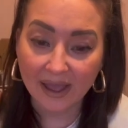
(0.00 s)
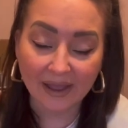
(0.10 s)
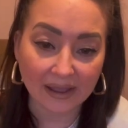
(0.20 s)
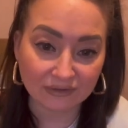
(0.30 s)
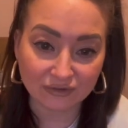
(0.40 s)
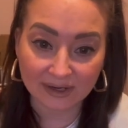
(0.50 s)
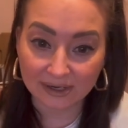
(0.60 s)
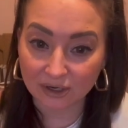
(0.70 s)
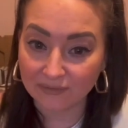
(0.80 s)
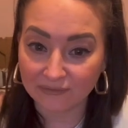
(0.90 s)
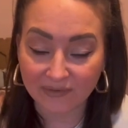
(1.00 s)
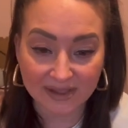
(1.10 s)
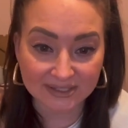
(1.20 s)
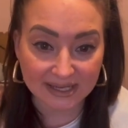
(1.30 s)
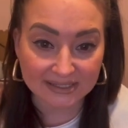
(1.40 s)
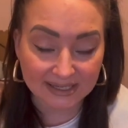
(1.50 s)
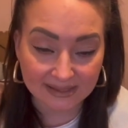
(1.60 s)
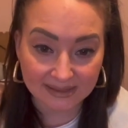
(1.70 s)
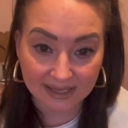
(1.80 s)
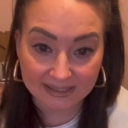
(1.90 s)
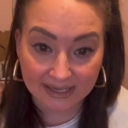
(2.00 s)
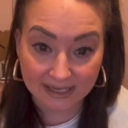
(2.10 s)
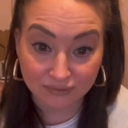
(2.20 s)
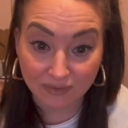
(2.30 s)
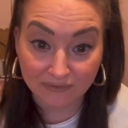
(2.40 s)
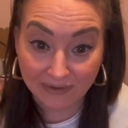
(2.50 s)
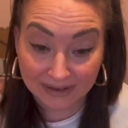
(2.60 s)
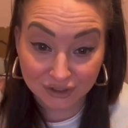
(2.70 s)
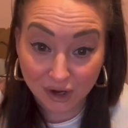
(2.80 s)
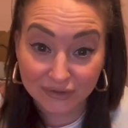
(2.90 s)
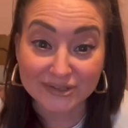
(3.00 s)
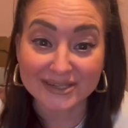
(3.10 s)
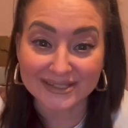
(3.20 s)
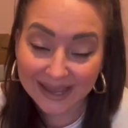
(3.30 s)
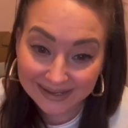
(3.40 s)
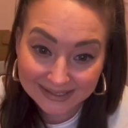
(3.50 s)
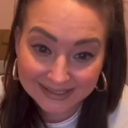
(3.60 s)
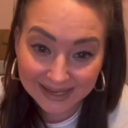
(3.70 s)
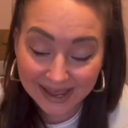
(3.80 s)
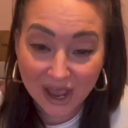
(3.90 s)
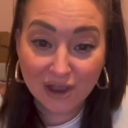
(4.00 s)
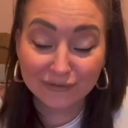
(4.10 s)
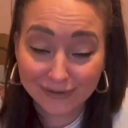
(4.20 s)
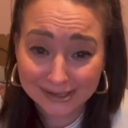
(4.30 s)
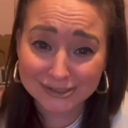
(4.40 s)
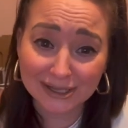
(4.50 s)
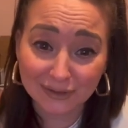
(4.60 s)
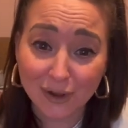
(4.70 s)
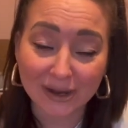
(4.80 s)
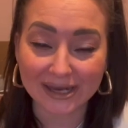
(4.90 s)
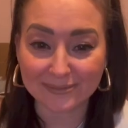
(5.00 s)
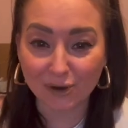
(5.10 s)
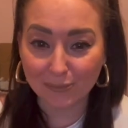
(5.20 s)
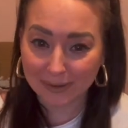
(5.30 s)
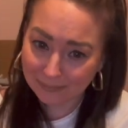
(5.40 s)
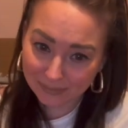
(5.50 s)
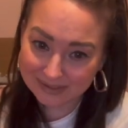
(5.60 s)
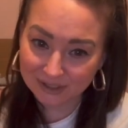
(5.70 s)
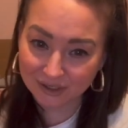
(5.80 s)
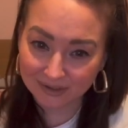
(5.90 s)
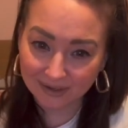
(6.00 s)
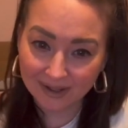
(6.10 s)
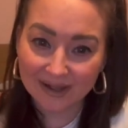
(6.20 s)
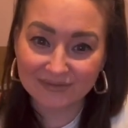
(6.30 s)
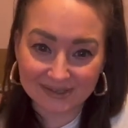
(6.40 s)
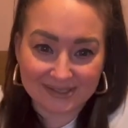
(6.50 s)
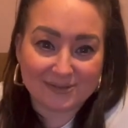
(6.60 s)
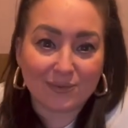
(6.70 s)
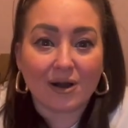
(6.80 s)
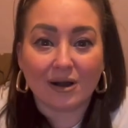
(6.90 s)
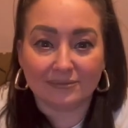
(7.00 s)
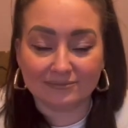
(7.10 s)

after he confessed that he did this as revenge on society for actually locking him up in prison. This is what